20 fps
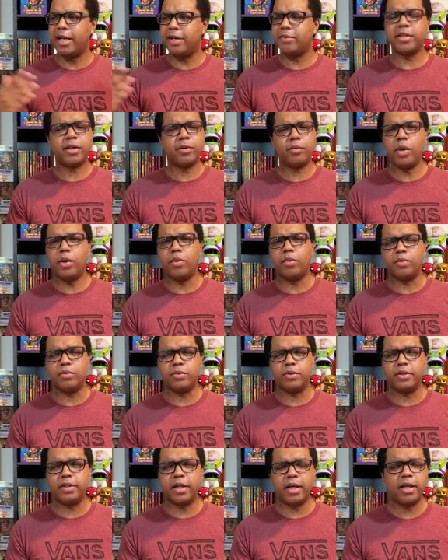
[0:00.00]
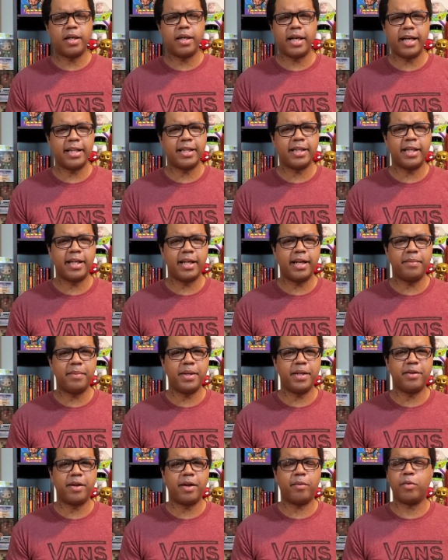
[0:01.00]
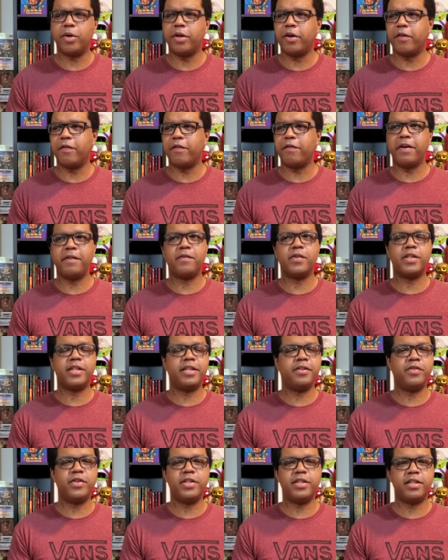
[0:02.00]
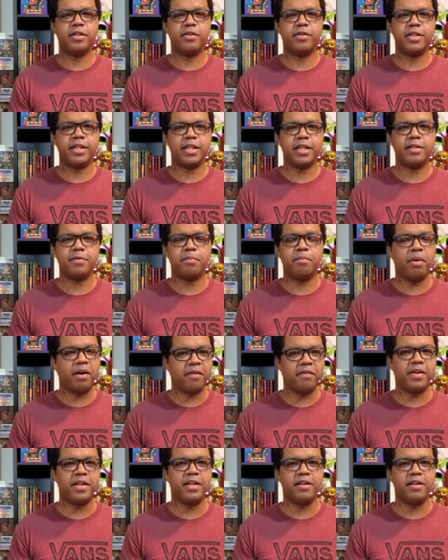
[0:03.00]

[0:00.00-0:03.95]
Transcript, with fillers: And I was like, whoa, duh, Anthony. I mean, like, one of your favorite TV series is Buffy